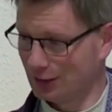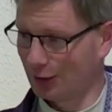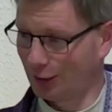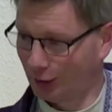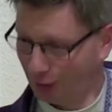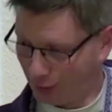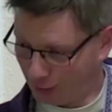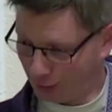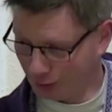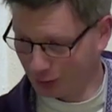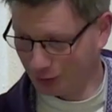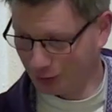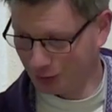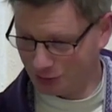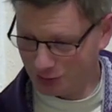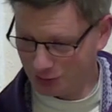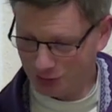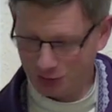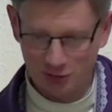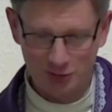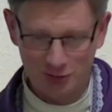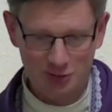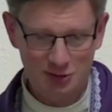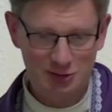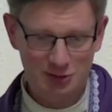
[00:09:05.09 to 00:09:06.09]
clunk, she
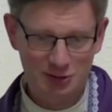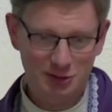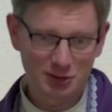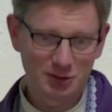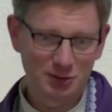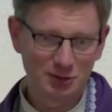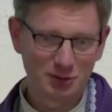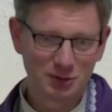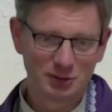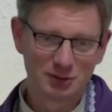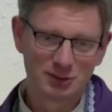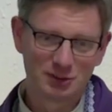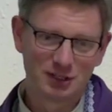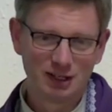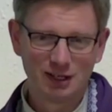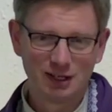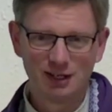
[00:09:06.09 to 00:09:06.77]
turns to gold.